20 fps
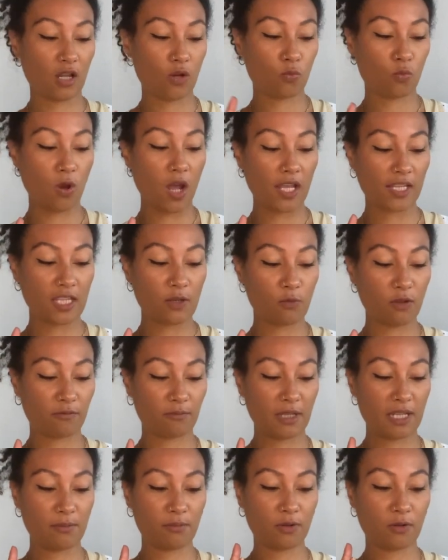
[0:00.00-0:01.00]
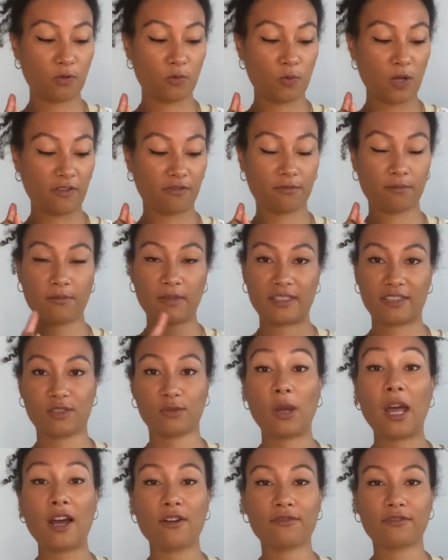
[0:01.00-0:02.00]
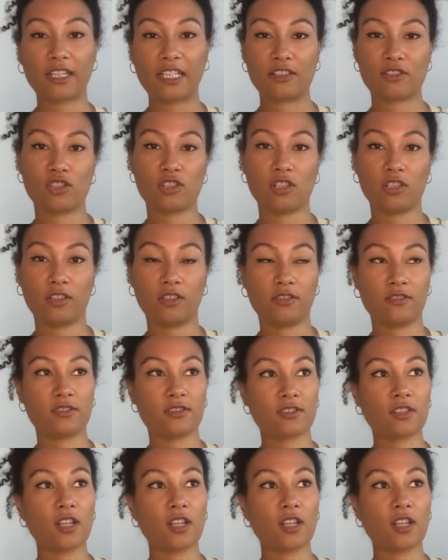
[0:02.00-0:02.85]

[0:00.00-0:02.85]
working with people with mental health issues,